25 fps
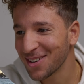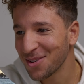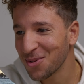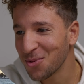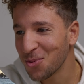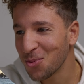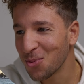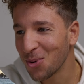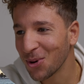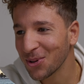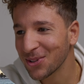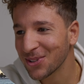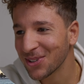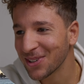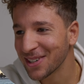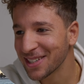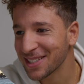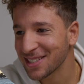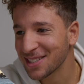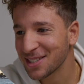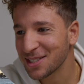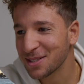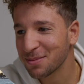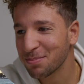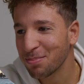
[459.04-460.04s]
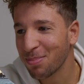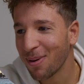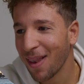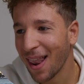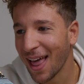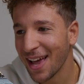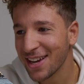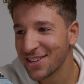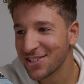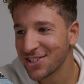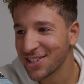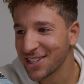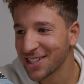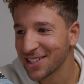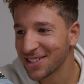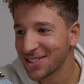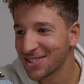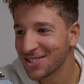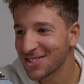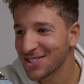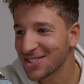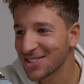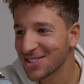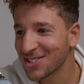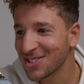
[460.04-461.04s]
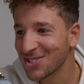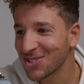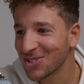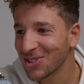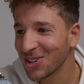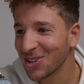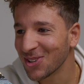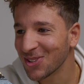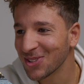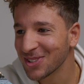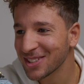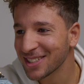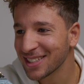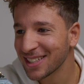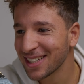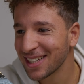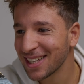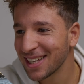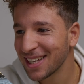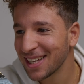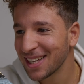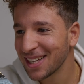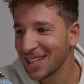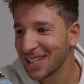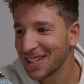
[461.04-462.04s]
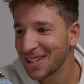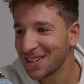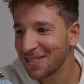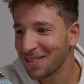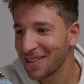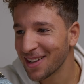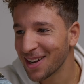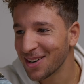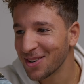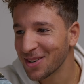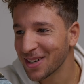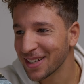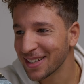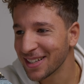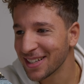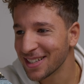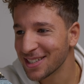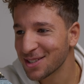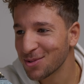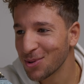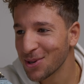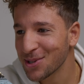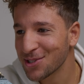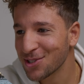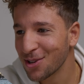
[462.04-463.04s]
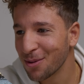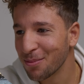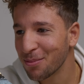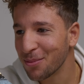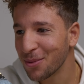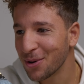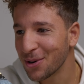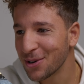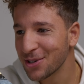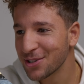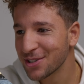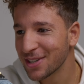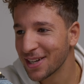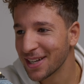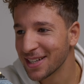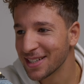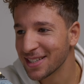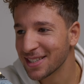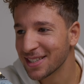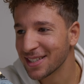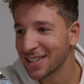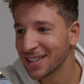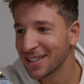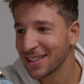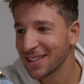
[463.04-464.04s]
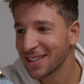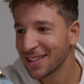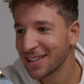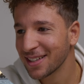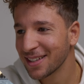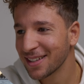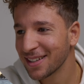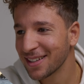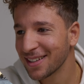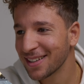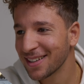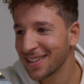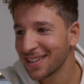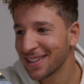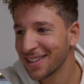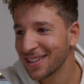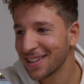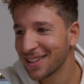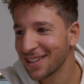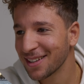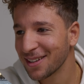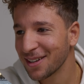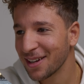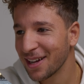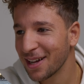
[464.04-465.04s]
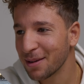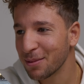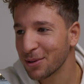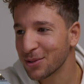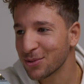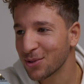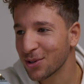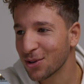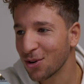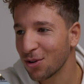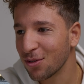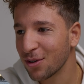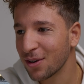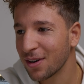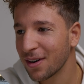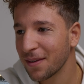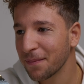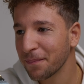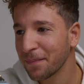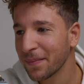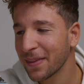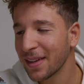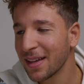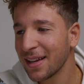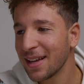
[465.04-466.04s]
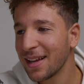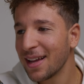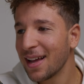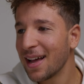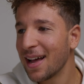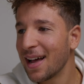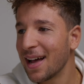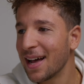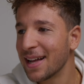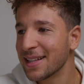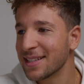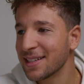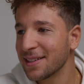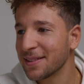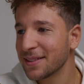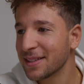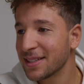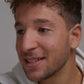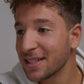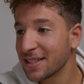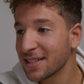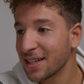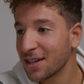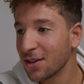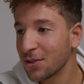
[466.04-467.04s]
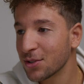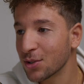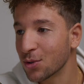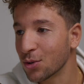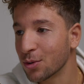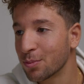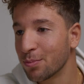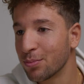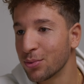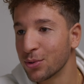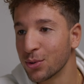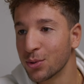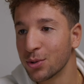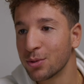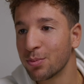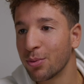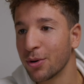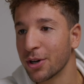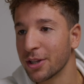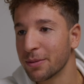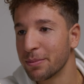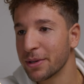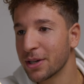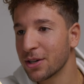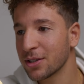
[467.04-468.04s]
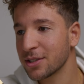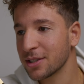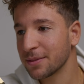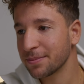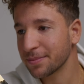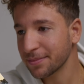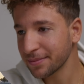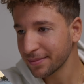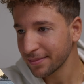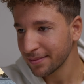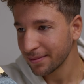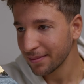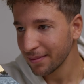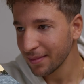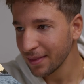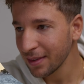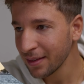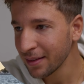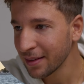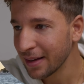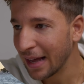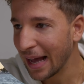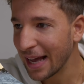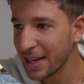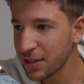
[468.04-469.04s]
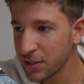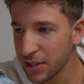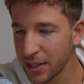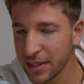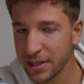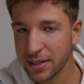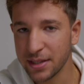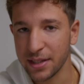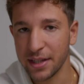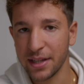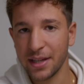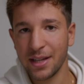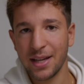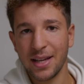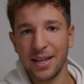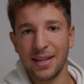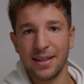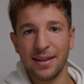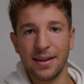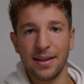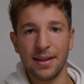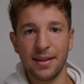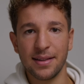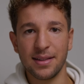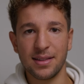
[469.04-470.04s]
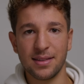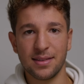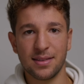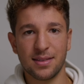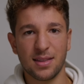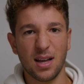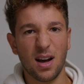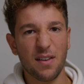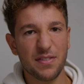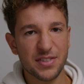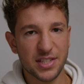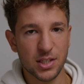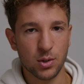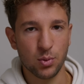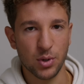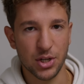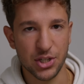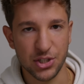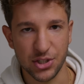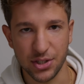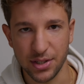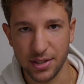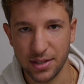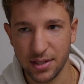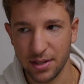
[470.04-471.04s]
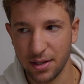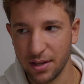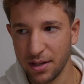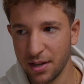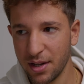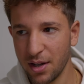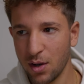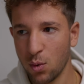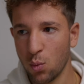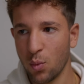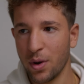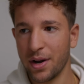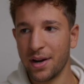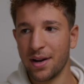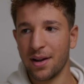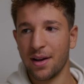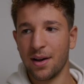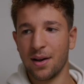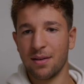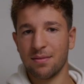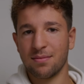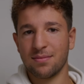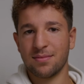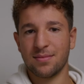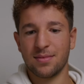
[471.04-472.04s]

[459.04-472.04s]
water is splashing through the holes. But then look at this. It was submerged and still able to recover. And this is another good point, because as you can see, in tough situations, when